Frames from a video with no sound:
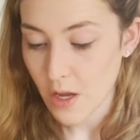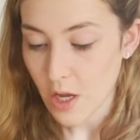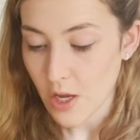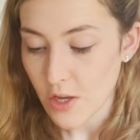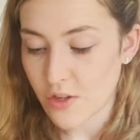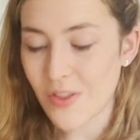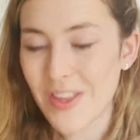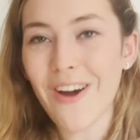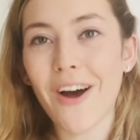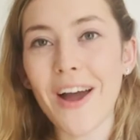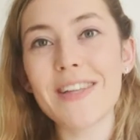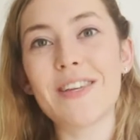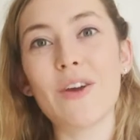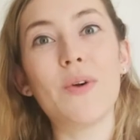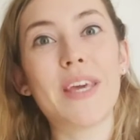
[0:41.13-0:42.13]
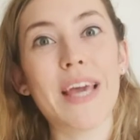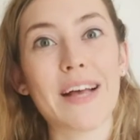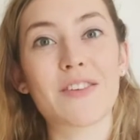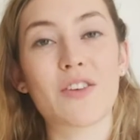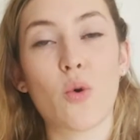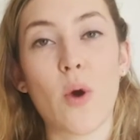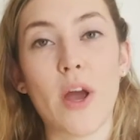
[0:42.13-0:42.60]
So the ideal
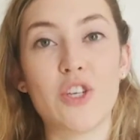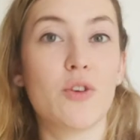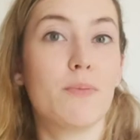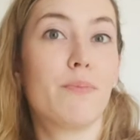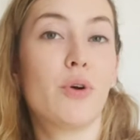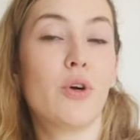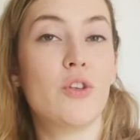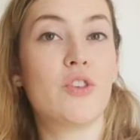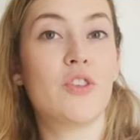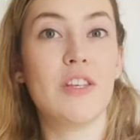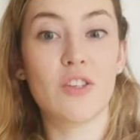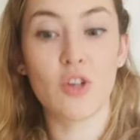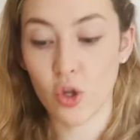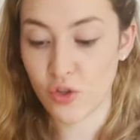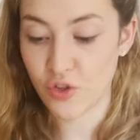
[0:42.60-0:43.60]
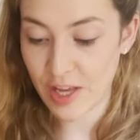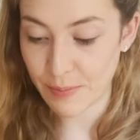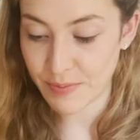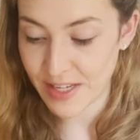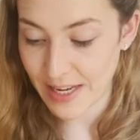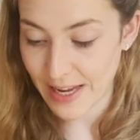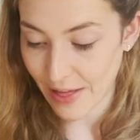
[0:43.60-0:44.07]
gas equation puts these concepts
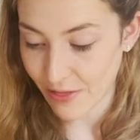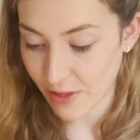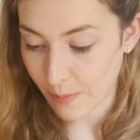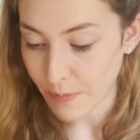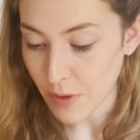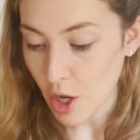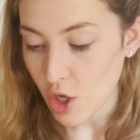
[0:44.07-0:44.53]
together.